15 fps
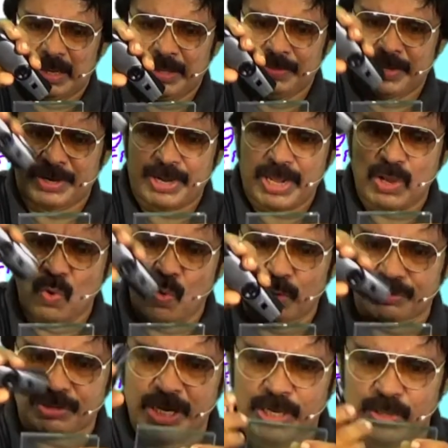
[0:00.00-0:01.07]
The ray
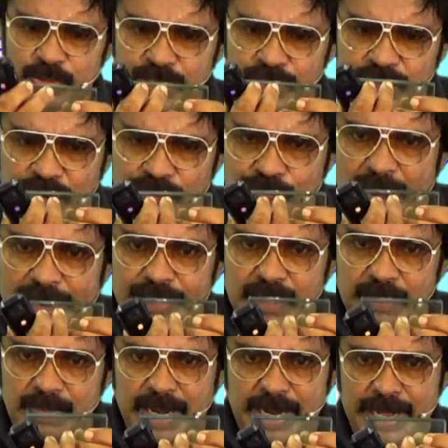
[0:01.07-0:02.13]
goes into this
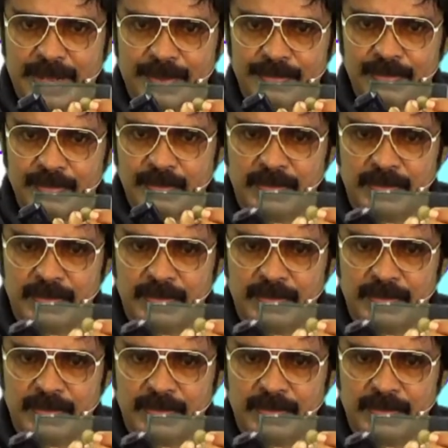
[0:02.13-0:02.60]
refracting medium,